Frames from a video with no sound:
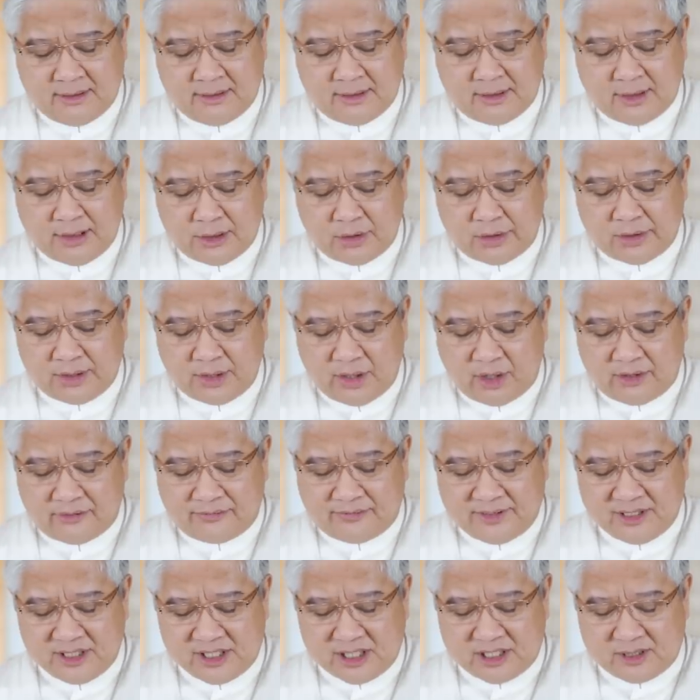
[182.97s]
The Lord
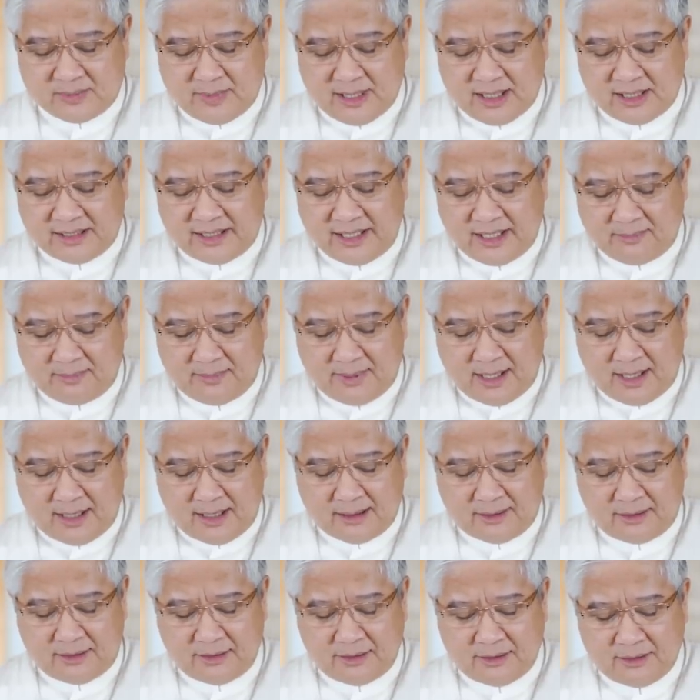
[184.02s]
offers His body and
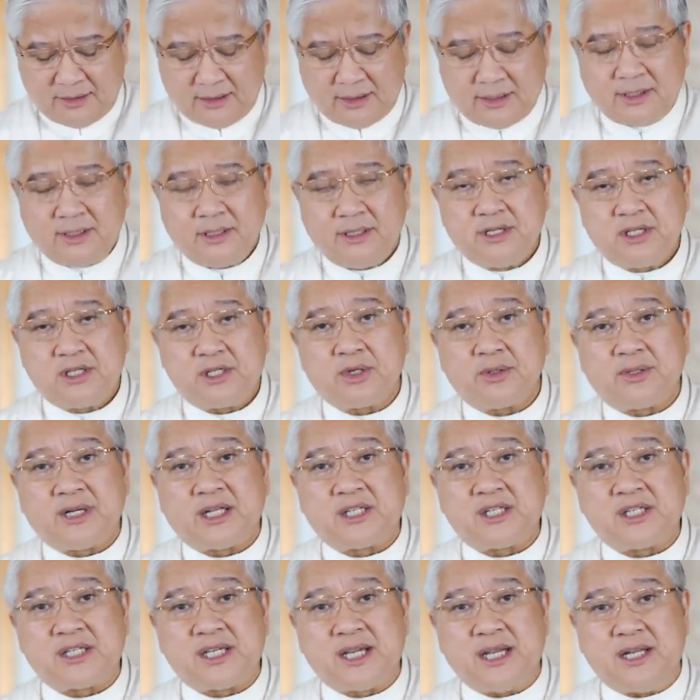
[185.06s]
blood so
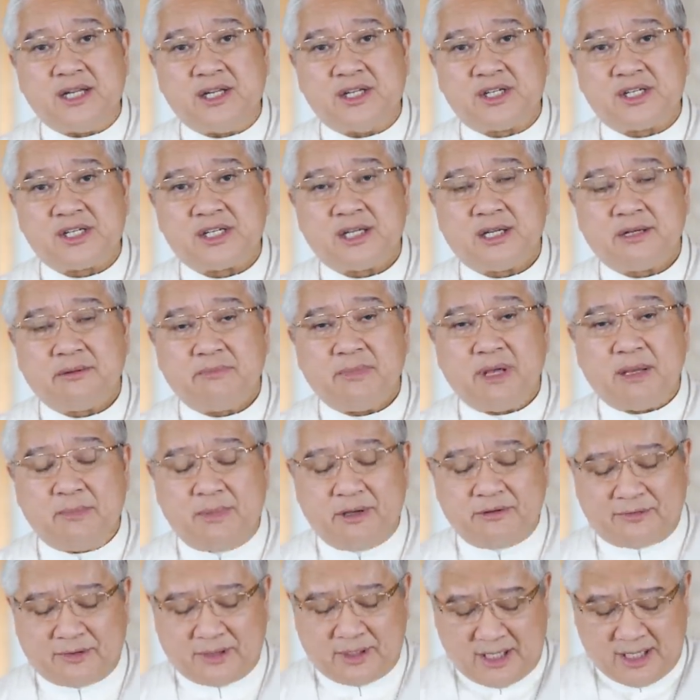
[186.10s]
that sins may
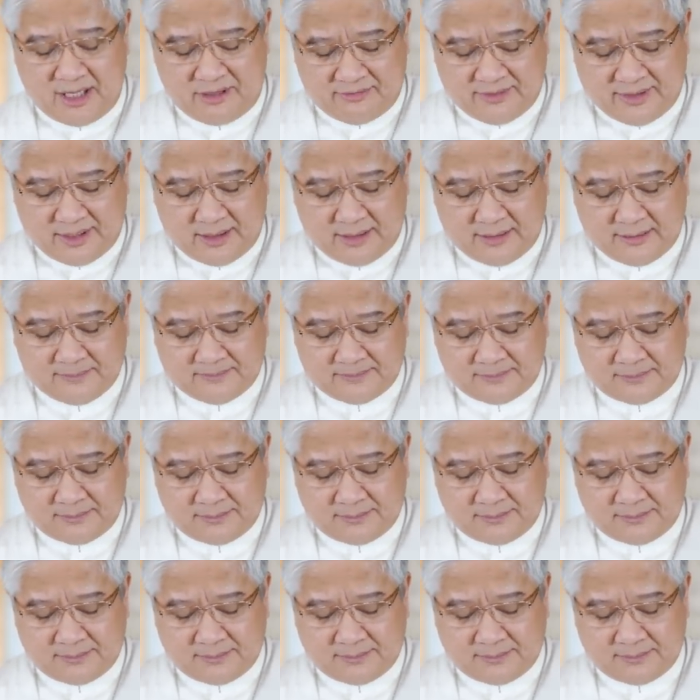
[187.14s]
be forgiven.